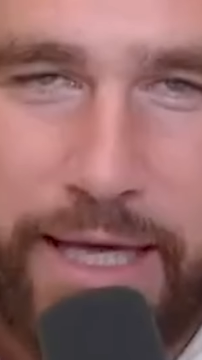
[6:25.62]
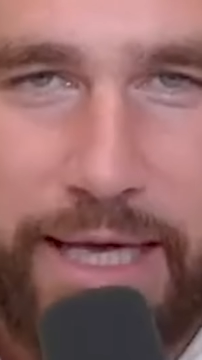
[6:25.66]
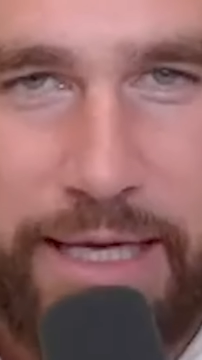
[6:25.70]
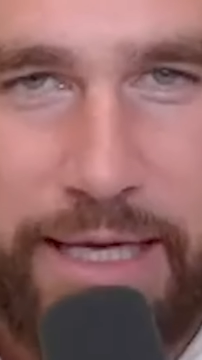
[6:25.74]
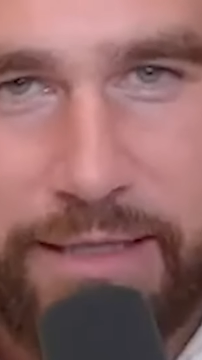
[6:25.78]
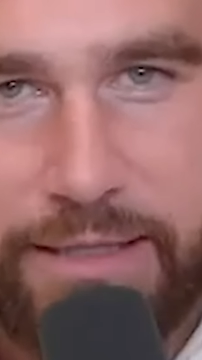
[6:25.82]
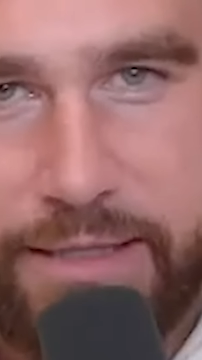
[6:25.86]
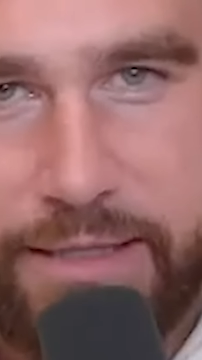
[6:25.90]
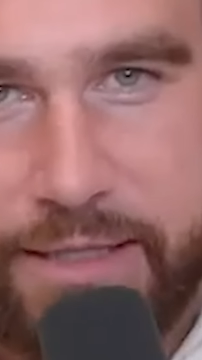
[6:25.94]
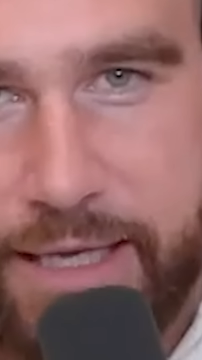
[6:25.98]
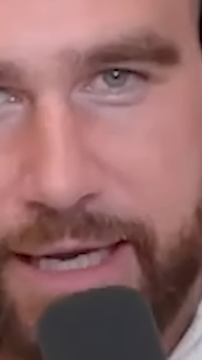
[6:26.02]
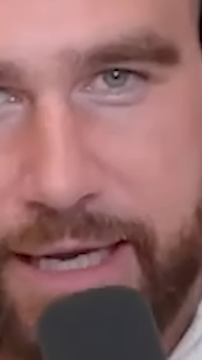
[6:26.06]

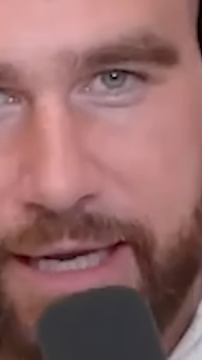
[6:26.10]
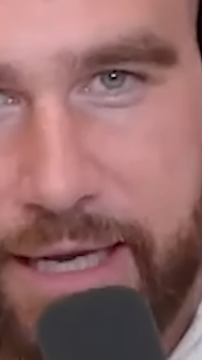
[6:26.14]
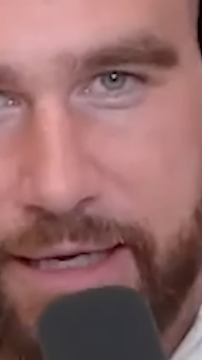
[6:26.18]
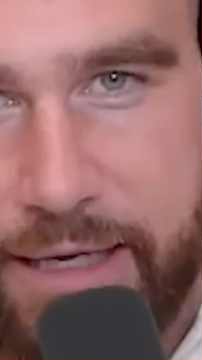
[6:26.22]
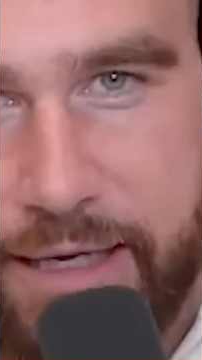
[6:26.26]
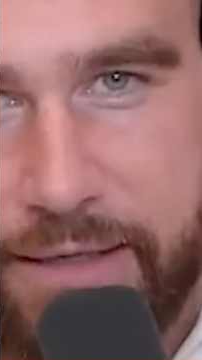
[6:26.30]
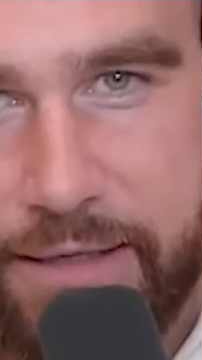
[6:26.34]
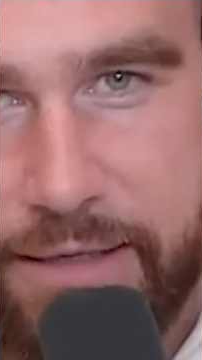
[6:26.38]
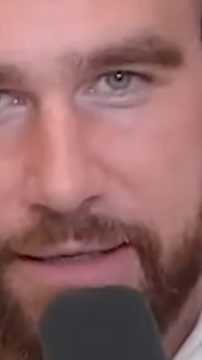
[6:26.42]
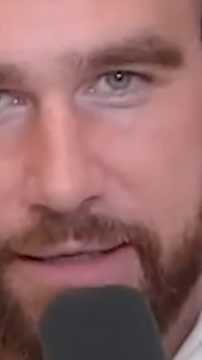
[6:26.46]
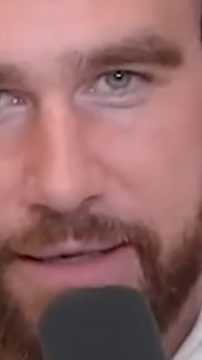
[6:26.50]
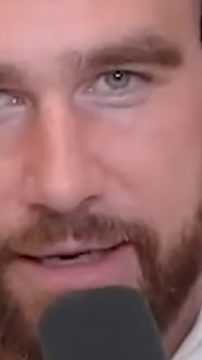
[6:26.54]
Thanks,
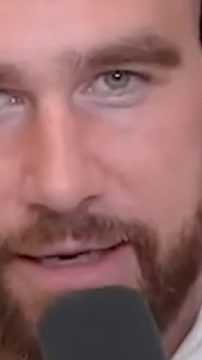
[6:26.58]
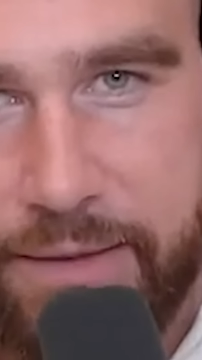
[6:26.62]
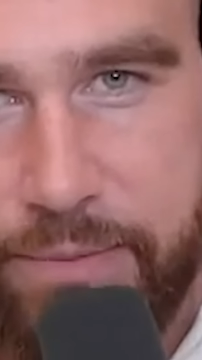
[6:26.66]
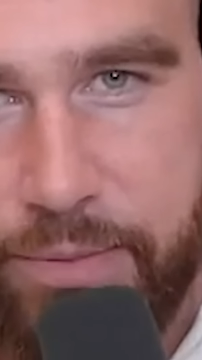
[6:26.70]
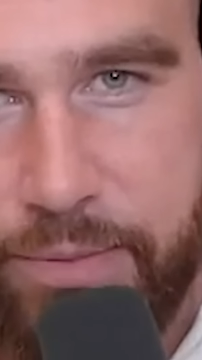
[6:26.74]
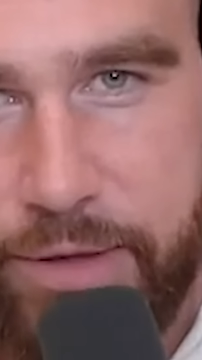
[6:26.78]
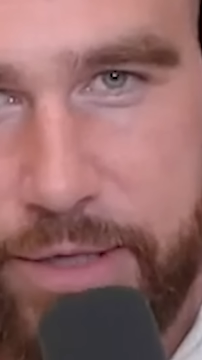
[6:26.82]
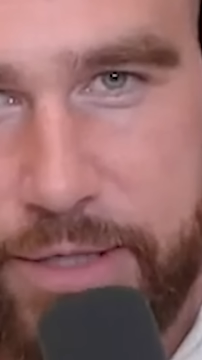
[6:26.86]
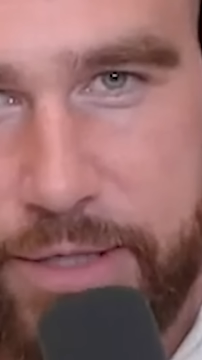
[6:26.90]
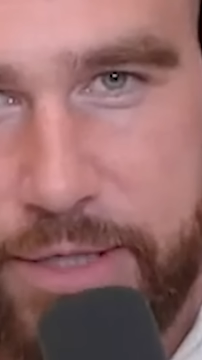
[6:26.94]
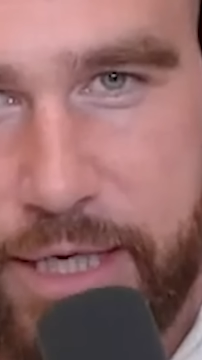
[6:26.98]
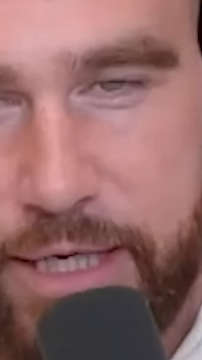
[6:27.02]
Tay. I
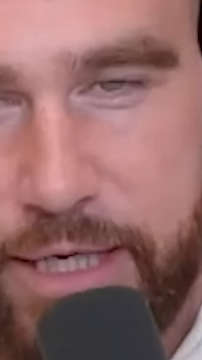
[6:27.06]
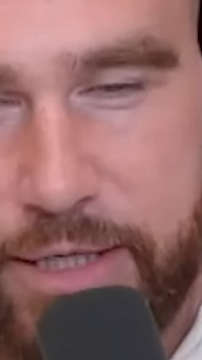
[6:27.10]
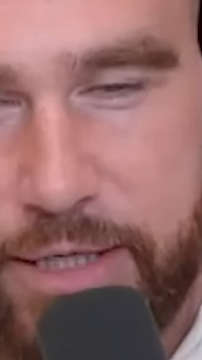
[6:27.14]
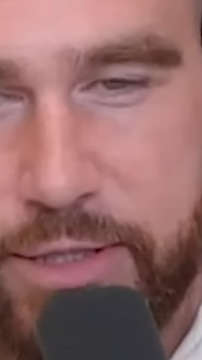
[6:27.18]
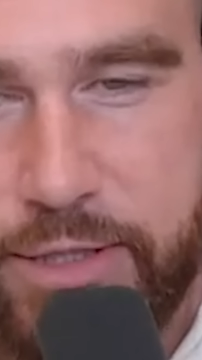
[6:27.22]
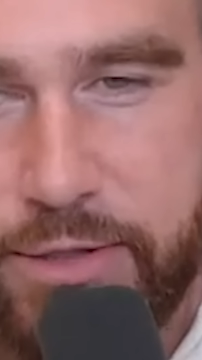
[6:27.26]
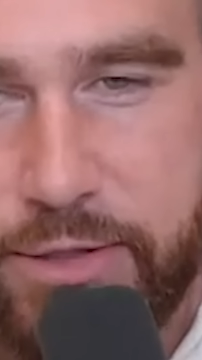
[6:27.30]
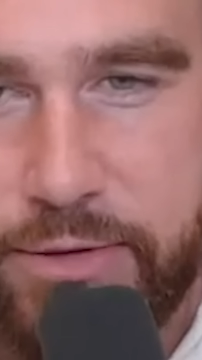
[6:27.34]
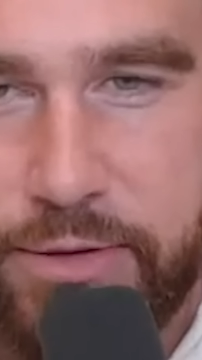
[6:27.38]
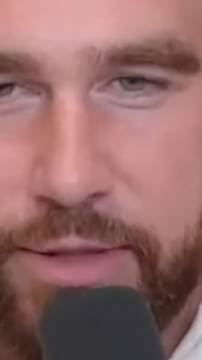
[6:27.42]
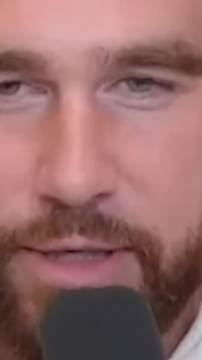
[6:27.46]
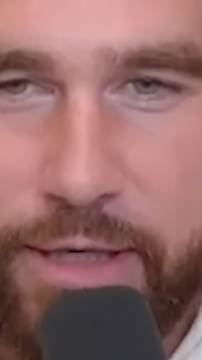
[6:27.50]

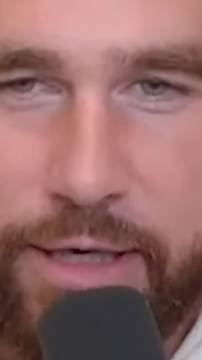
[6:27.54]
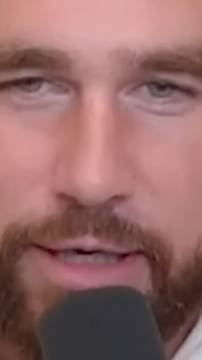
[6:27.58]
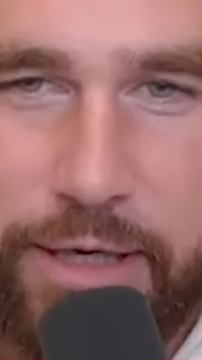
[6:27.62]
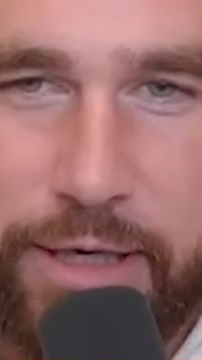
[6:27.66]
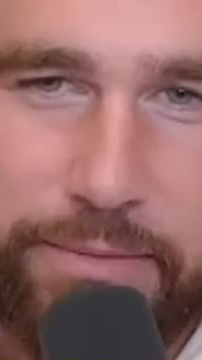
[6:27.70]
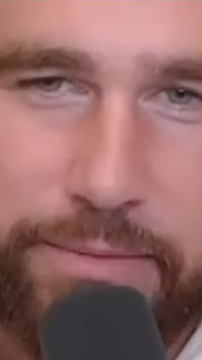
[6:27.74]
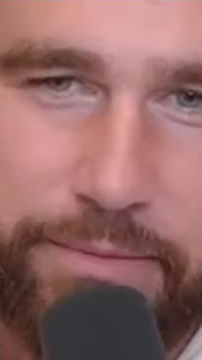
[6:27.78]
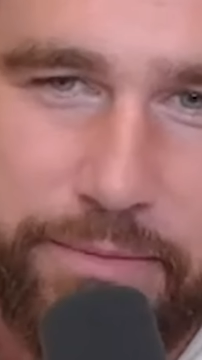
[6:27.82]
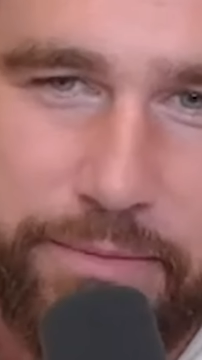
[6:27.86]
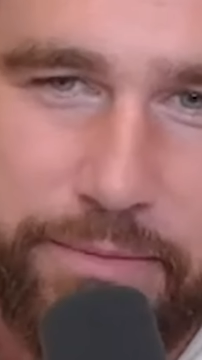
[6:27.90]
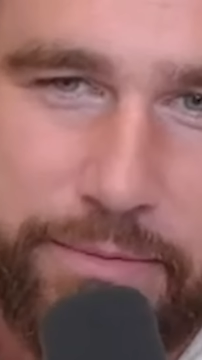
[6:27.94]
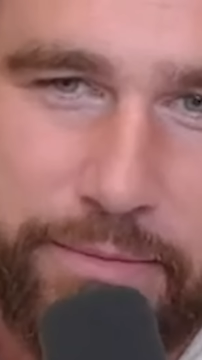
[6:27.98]
appreciate you
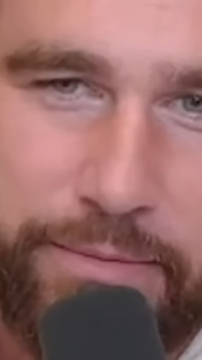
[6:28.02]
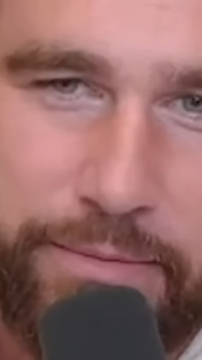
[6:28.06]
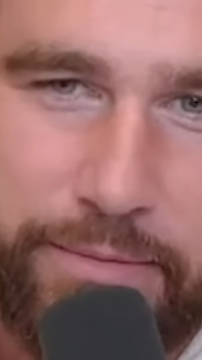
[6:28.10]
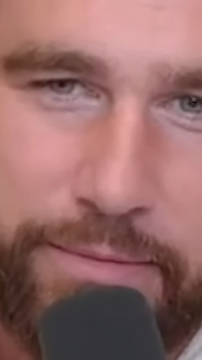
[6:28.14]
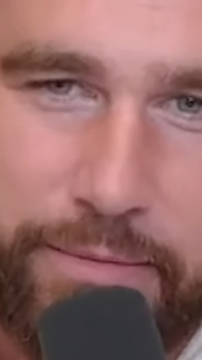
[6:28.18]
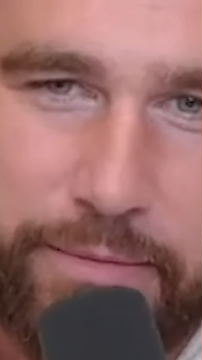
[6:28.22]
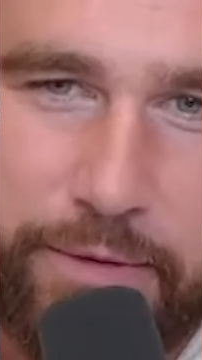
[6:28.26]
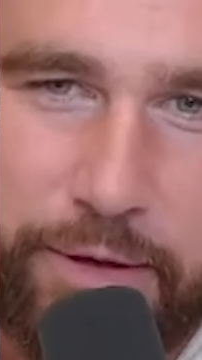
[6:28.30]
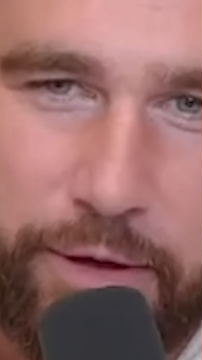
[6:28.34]
um,